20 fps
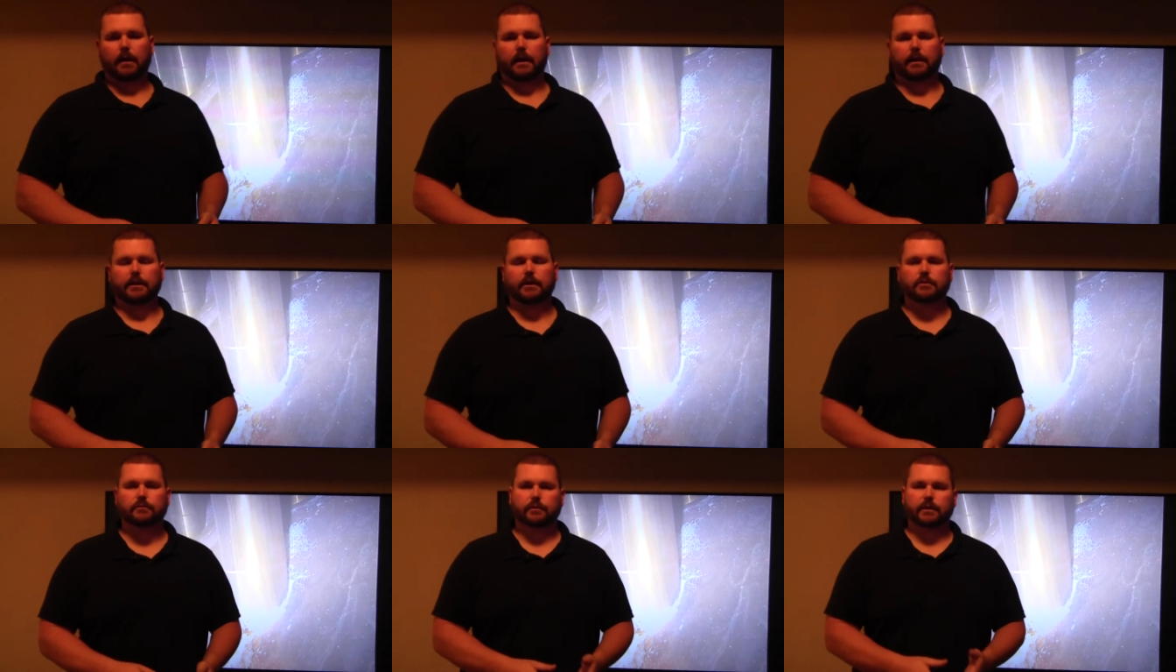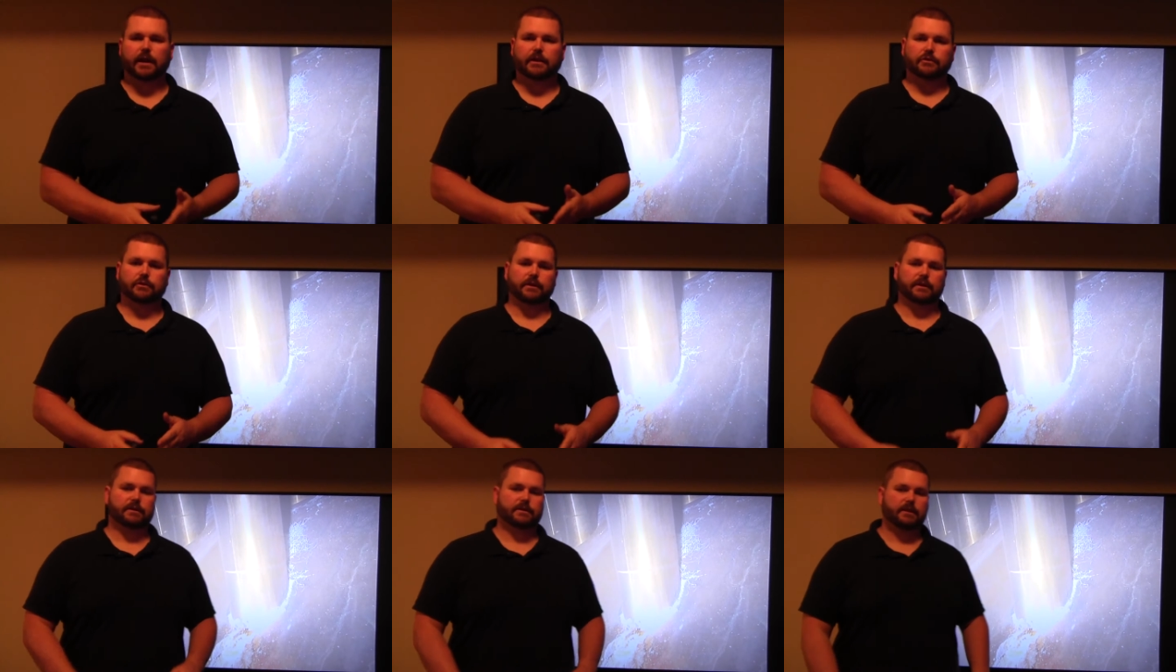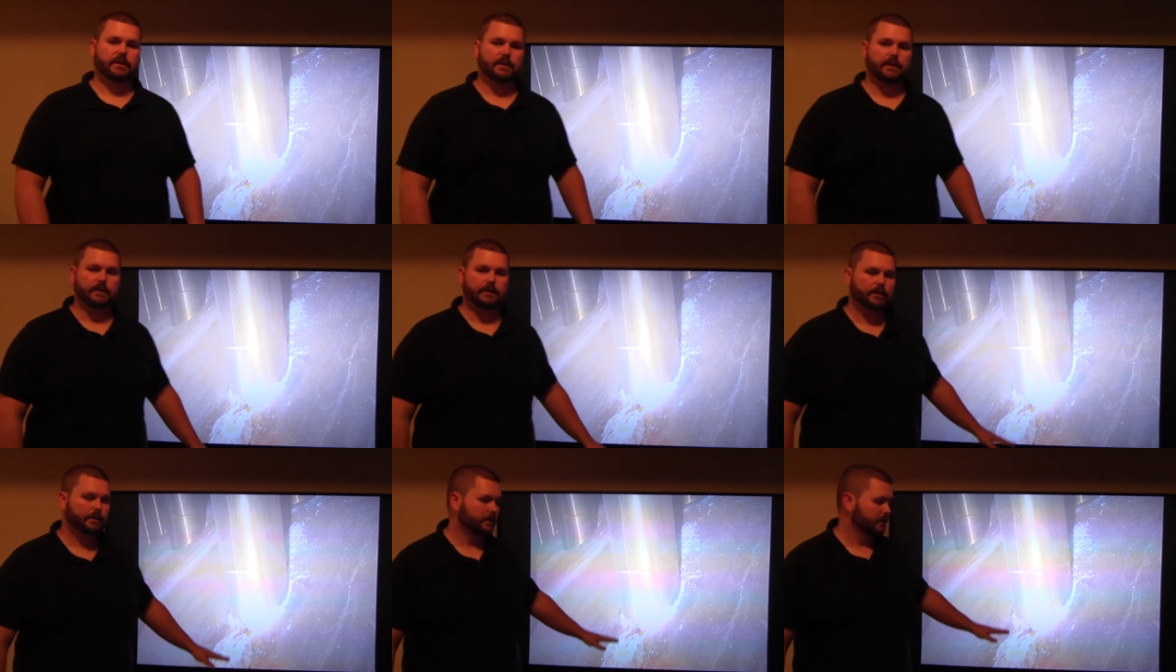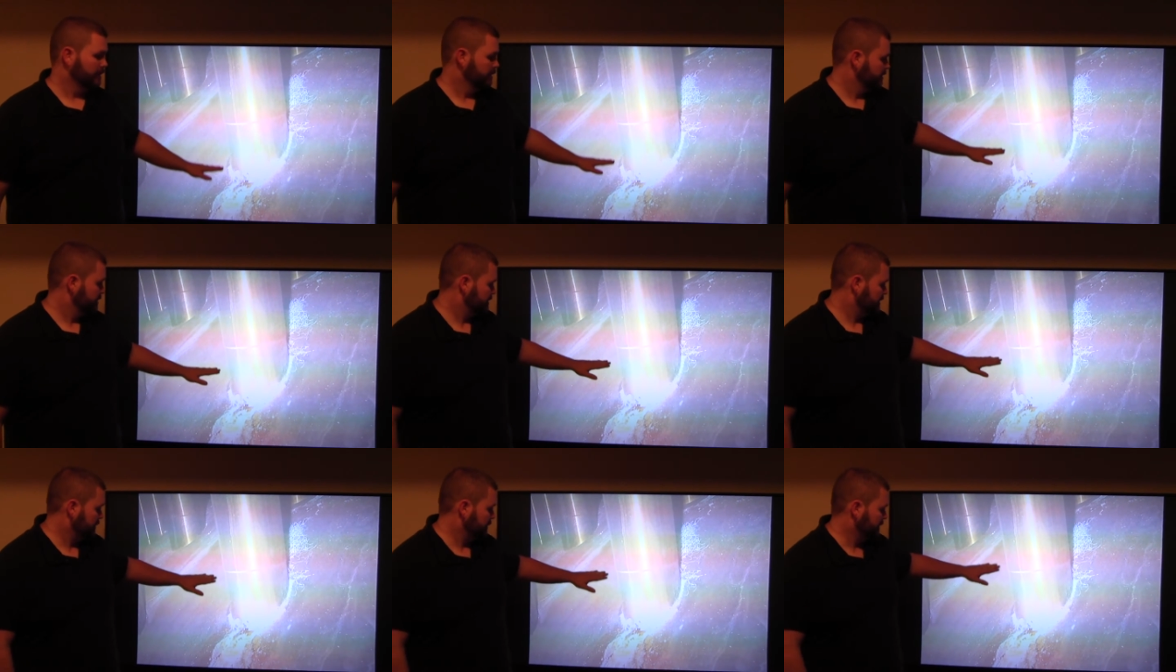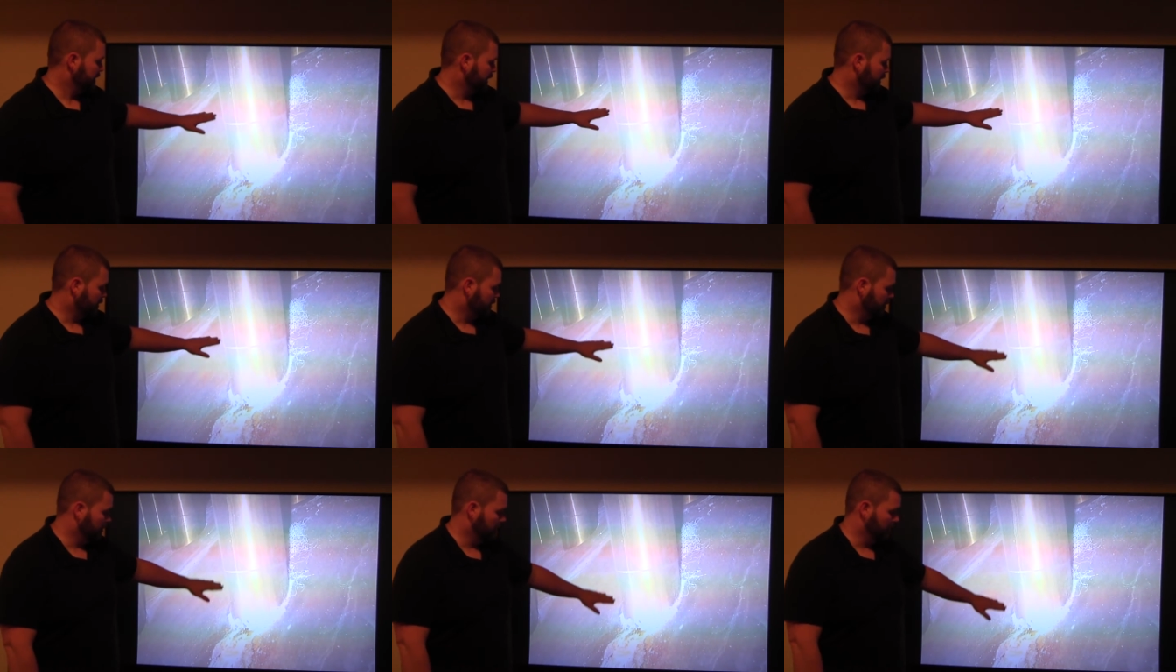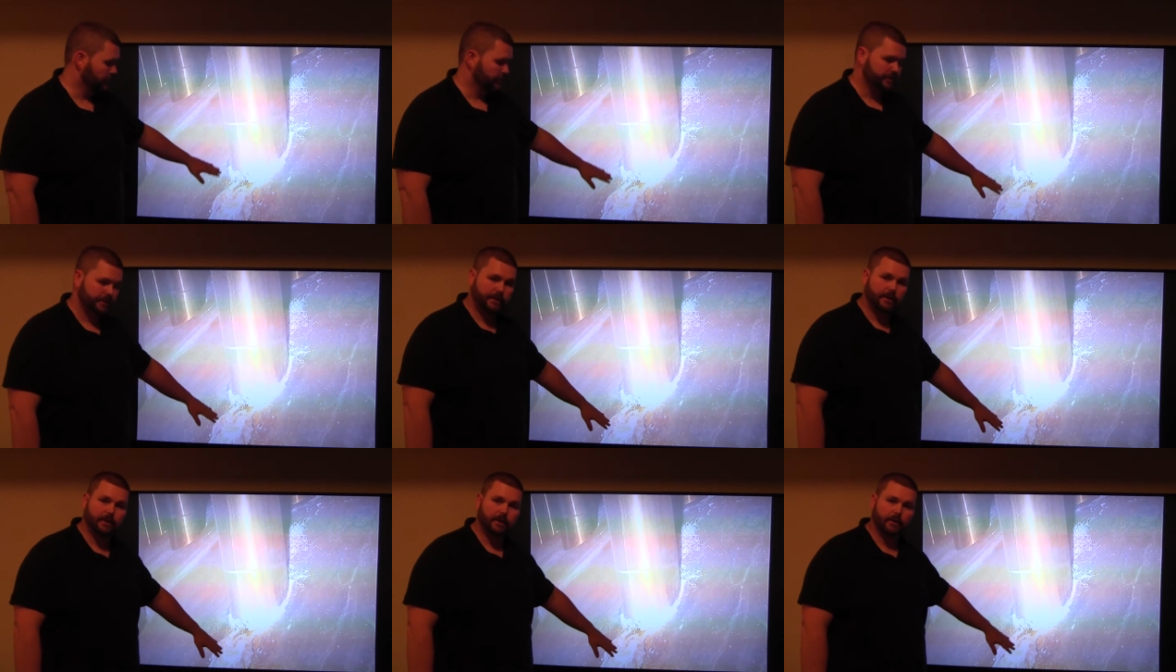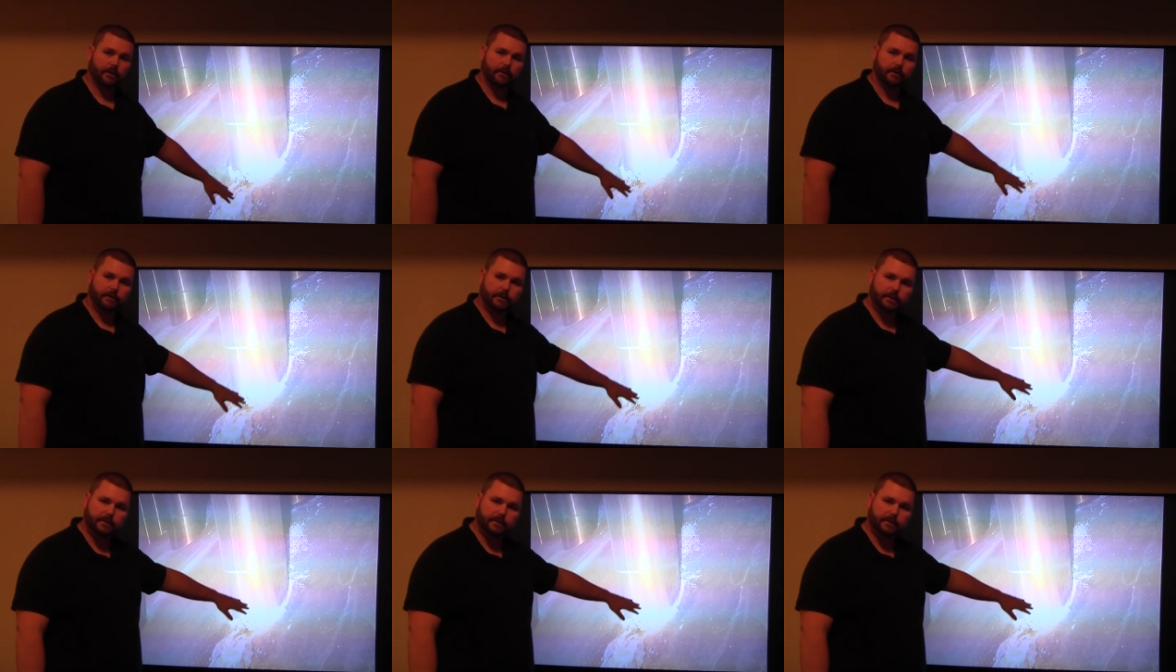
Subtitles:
And here's where you actually see some of that corrosion here.